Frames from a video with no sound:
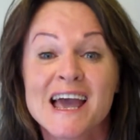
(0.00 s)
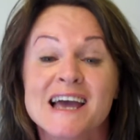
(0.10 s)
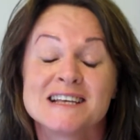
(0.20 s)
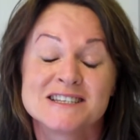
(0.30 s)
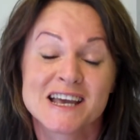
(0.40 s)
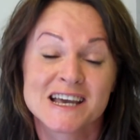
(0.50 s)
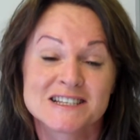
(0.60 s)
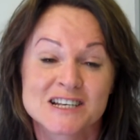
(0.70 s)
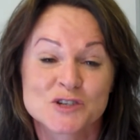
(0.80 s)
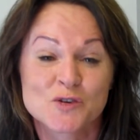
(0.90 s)
Yes,
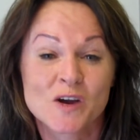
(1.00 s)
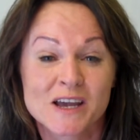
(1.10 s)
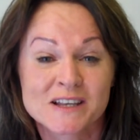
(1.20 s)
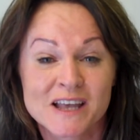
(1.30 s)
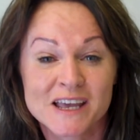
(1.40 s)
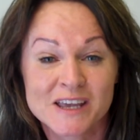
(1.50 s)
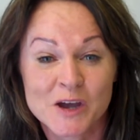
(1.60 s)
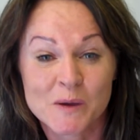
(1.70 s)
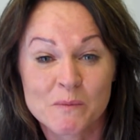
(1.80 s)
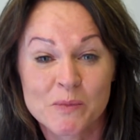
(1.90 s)
that's right.
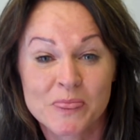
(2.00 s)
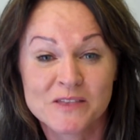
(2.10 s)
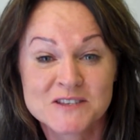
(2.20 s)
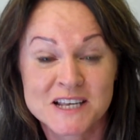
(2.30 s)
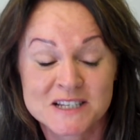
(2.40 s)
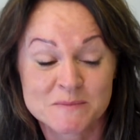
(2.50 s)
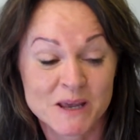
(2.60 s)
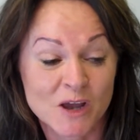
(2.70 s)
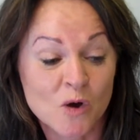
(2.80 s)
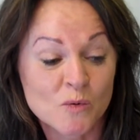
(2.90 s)
They said to
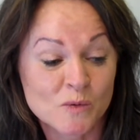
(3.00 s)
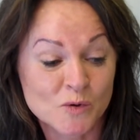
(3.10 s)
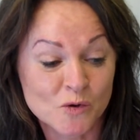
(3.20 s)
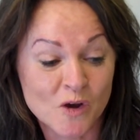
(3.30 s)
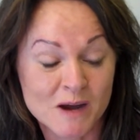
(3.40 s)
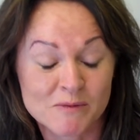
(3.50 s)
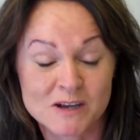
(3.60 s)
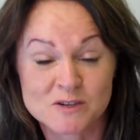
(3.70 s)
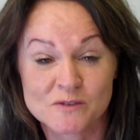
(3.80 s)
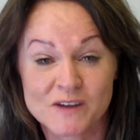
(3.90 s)
me, "Oh, your
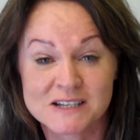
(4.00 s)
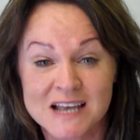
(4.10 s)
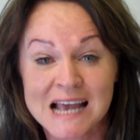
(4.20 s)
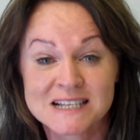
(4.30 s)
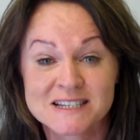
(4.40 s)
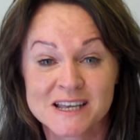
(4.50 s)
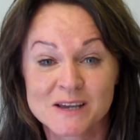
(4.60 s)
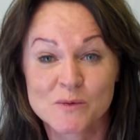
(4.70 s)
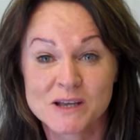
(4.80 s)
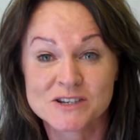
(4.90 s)
eyebrows look
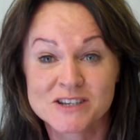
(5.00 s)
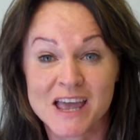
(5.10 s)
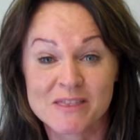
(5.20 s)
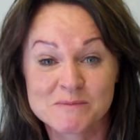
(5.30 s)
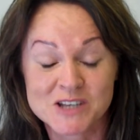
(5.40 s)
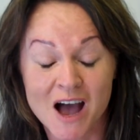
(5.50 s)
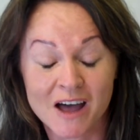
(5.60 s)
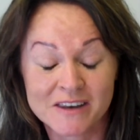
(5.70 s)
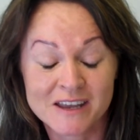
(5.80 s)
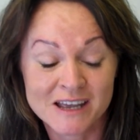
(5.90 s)
fantastic. Where did you get them
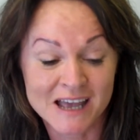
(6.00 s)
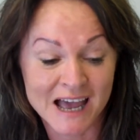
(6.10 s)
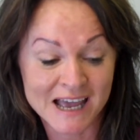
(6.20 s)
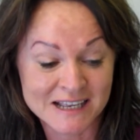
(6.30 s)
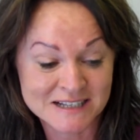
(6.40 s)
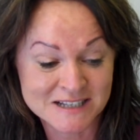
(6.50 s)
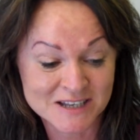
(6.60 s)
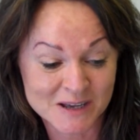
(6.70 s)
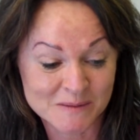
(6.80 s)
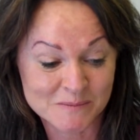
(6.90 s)
done?"
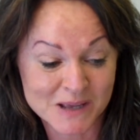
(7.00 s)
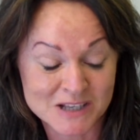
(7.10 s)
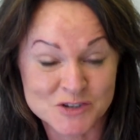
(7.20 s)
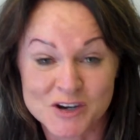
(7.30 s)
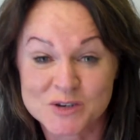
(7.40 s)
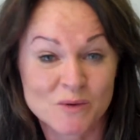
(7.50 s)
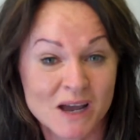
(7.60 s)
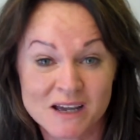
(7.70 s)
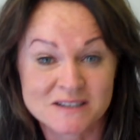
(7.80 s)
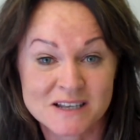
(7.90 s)
And straight
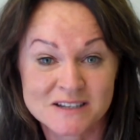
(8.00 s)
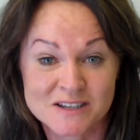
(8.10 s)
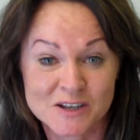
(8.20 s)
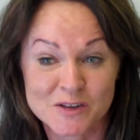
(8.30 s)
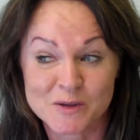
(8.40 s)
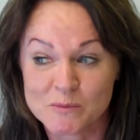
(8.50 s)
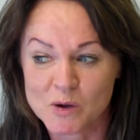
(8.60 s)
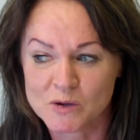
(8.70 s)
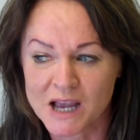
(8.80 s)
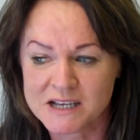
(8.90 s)
away I said to them,
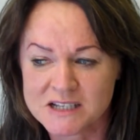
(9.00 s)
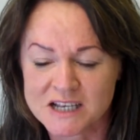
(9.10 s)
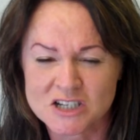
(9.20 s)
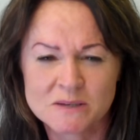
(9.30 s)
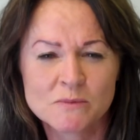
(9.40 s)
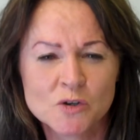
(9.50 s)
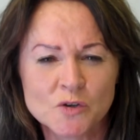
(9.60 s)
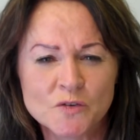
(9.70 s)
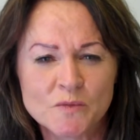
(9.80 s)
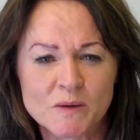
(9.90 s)
"Well, Katie's actually
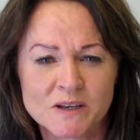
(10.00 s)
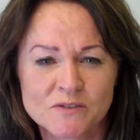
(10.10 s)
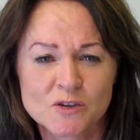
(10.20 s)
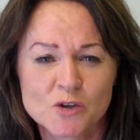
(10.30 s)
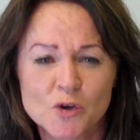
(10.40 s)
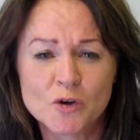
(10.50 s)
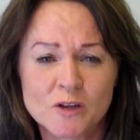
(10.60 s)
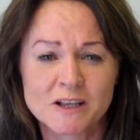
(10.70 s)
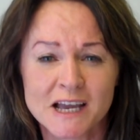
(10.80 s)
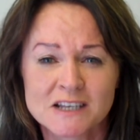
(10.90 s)
moved, but if you
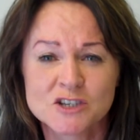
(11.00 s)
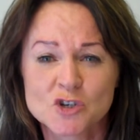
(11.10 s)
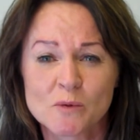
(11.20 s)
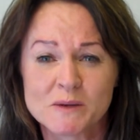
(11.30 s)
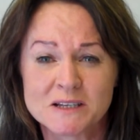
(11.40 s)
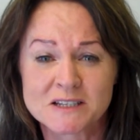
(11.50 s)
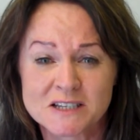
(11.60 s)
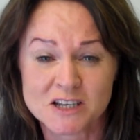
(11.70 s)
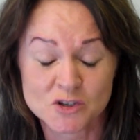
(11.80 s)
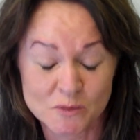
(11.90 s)
Google Katy Jobbins,"
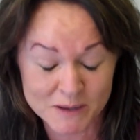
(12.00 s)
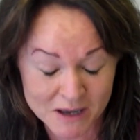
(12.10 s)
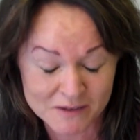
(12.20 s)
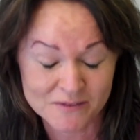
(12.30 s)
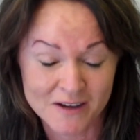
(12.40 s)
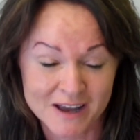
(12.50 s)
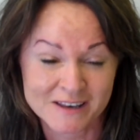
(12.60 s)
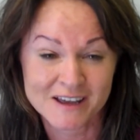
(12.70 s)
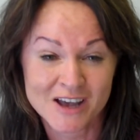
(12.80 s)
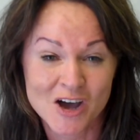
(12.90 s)
they said, "you'll be able to
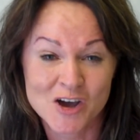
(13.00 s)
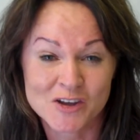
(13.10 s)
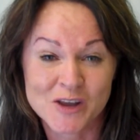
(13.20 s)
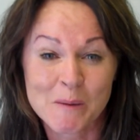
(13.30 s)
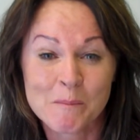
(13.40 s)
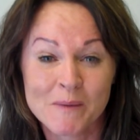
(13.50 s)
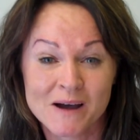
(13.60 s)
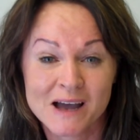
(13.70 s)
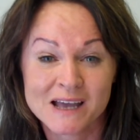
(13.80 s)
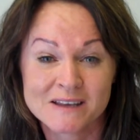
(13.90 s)
find her
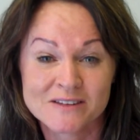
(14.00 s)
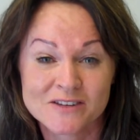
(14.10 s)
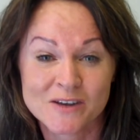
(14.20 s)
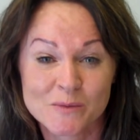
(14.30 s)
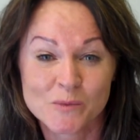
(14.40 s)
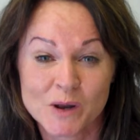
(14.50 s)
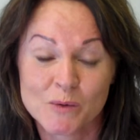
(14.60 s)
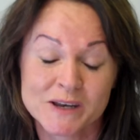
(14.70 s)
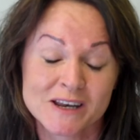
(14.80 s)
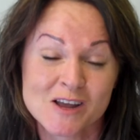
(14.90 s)
number." And when
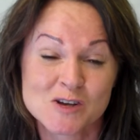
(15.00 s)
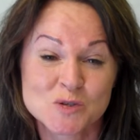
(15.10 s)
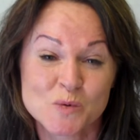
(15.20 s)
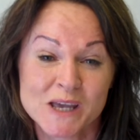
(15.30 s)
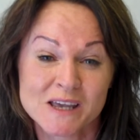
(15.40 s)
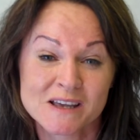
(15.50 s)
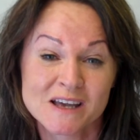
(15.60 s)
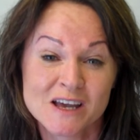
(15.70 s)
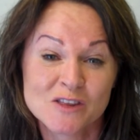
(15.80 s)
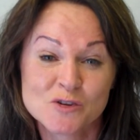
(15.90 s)
I went in last week,
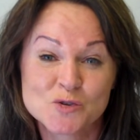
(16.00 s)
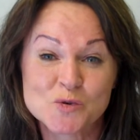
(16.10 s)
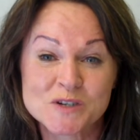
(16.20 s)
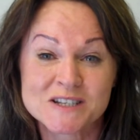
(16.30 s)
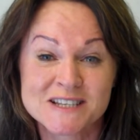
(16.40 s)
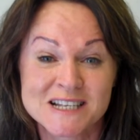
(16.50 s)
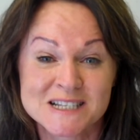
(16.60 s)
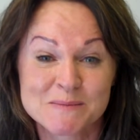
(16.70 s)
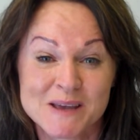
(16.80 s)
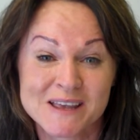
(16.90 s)
the daughter
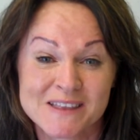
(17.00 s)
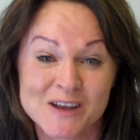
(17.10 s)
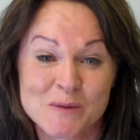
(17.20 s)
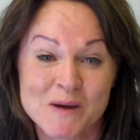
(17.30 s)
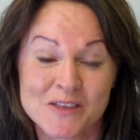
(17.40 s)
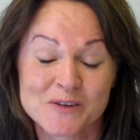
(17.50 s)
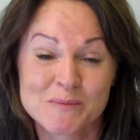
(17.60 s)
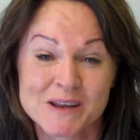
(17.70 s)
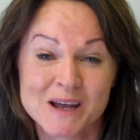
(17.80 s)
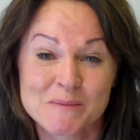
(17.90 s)
said to me that her mother
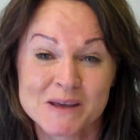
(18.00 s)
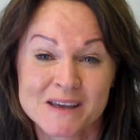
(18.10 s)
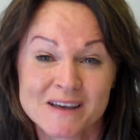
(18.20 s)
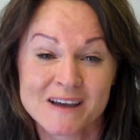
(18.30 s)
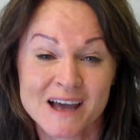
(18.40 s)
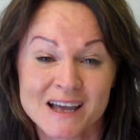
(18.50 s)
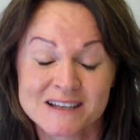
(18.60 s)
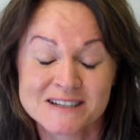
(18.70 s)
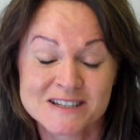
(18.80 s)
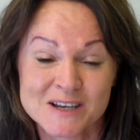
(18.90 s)
had been up here
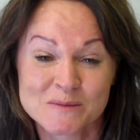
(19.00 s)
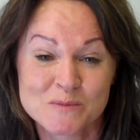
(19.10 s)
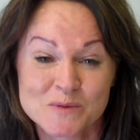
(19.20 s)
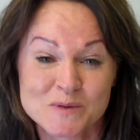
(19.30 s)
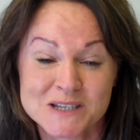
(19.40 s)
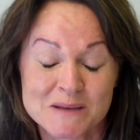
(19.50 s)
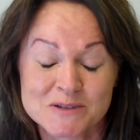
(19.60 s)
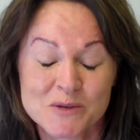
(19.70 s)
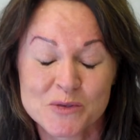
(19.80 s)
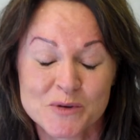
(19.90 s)
and was
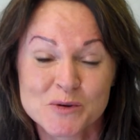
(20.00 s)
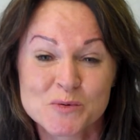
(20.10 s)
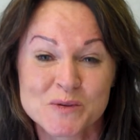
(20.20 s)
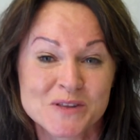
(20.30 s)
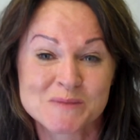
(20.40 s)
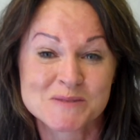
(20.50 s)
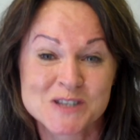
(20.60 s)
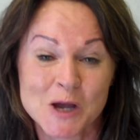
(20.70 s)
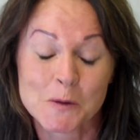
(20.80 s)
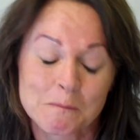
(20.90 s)
absolutely thrilled with them.
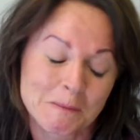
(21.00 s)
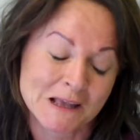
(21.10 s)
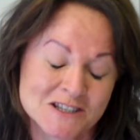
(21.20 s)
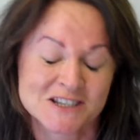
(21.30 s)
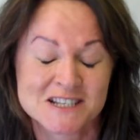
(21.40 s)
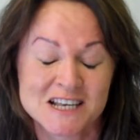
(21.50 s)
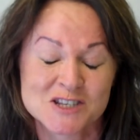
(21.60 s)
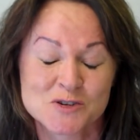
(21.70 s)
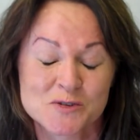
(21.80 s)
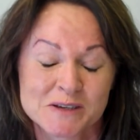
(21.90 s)
So, yes.
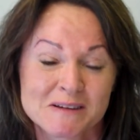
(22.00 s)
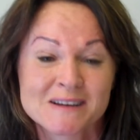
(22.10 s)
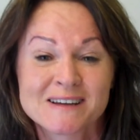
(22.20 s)
Success story.